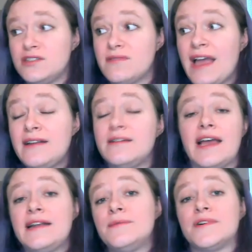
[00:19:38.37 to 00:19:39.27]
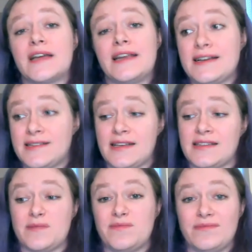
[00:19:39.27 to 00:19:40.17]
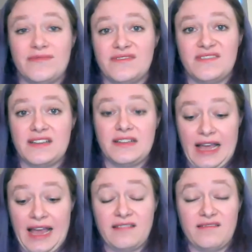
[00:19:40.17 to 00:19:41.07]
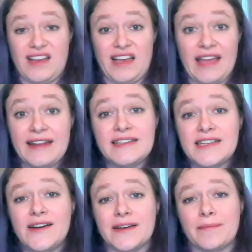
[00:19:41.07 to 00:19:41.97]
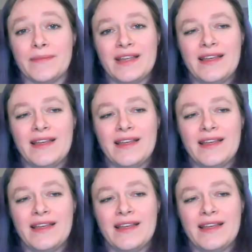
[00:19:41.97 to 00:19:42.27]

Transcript: Anyone can access them at any time.